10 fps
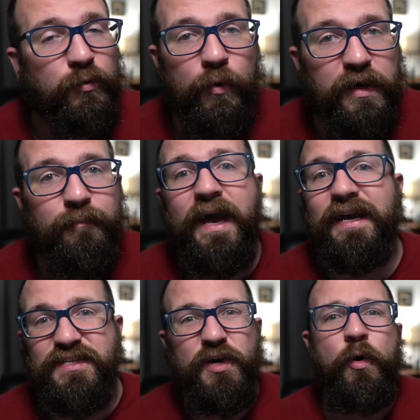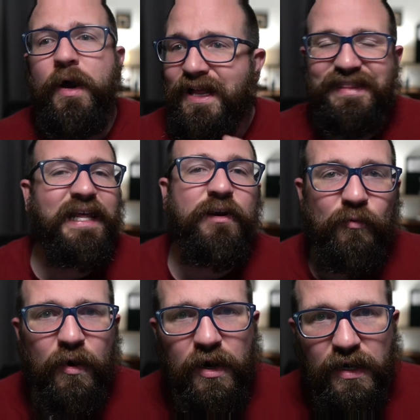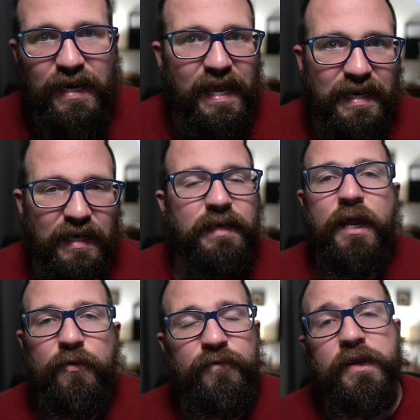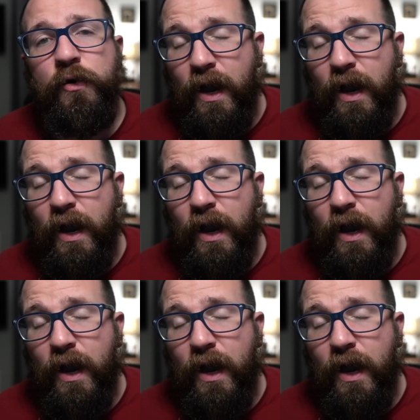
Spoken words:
running back. So later on in another video,